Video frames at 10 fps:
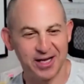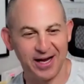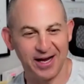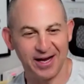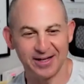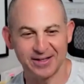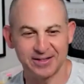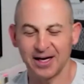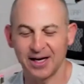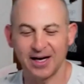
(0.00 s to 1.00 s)
and
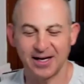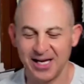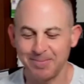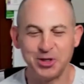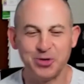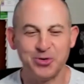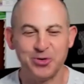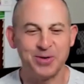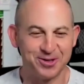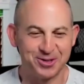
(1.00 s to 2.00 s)
keep doing what
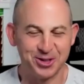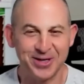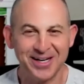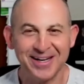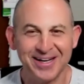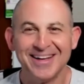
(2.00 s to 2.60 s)
you're doing.